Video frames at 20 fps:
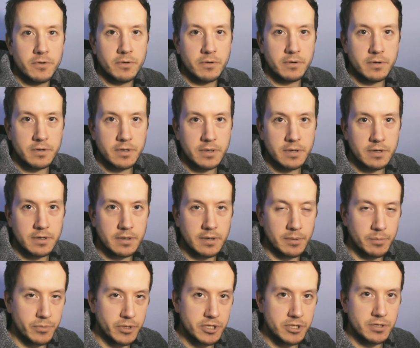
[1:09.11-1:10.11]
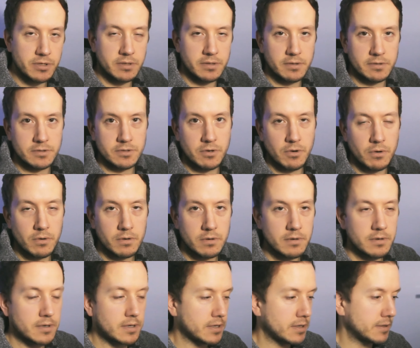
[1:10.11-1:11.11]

your ambition and goal.